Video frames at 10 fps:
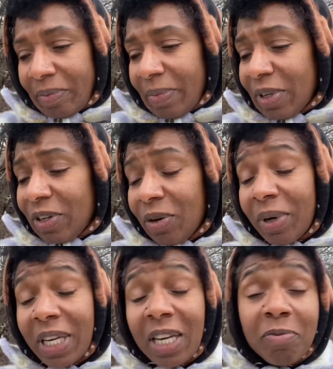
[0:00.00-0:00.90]
You know
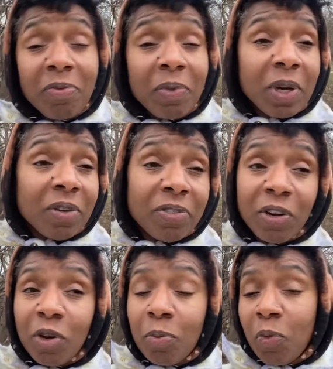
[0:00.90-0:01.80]
what? He may
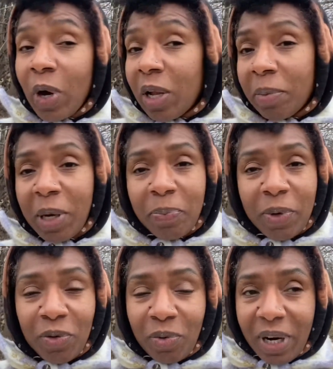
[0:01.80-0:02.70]
very well might
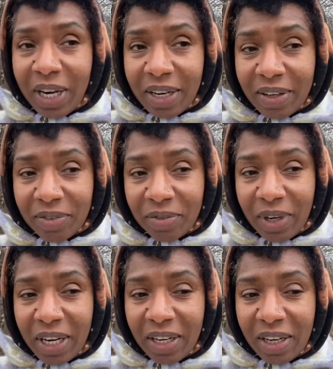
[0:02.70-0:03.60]
be right,
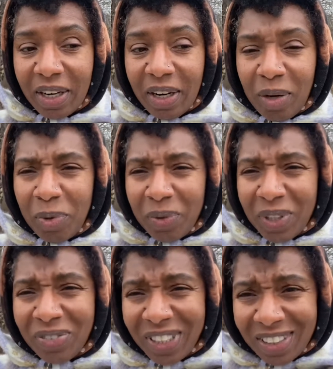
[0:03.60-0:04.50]
right? But what
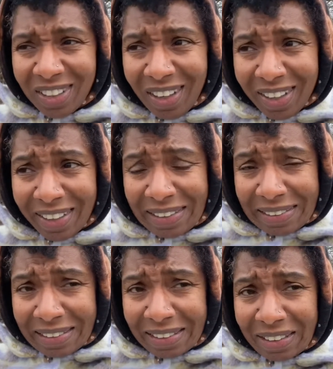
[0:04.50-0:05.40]
if he's not?
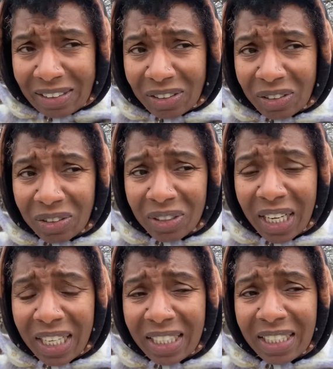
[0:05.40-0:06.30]
You know,
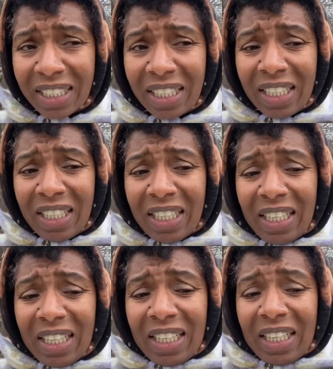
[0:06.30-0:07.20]
and
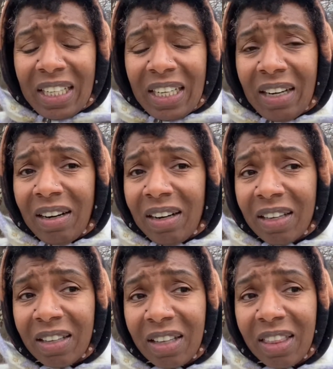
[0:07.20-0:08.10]
oh,
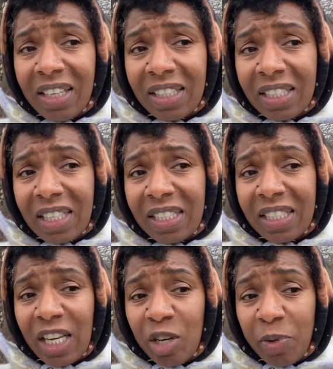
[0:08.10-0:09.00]
the things that he's
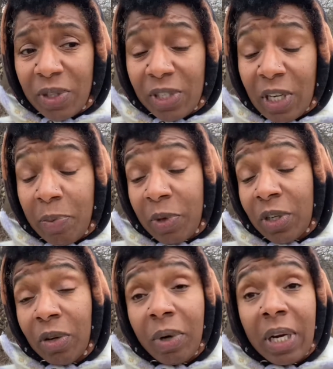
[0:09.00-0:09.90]
saying about this couple.
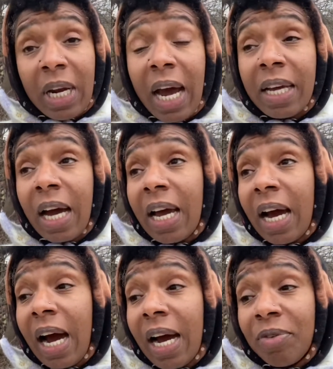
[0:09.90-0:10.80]
You know what? I, I,
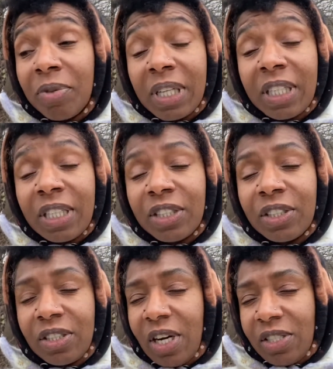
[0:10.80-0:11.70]
I really
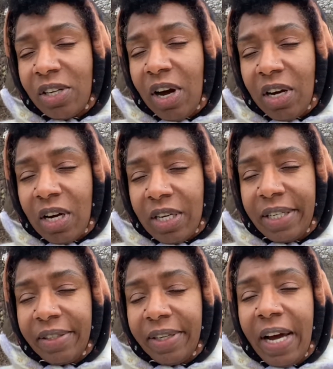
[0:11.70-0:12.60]
should not talk on
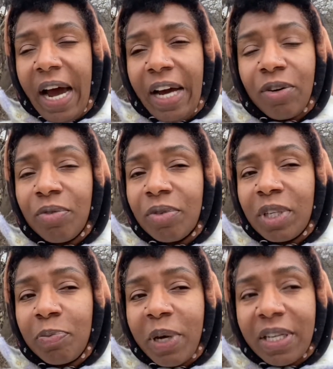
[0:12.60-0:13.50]
it. I don't
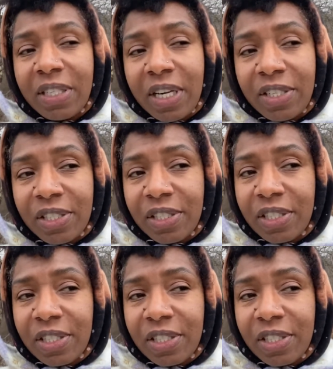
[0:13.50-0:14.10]
really pay attention to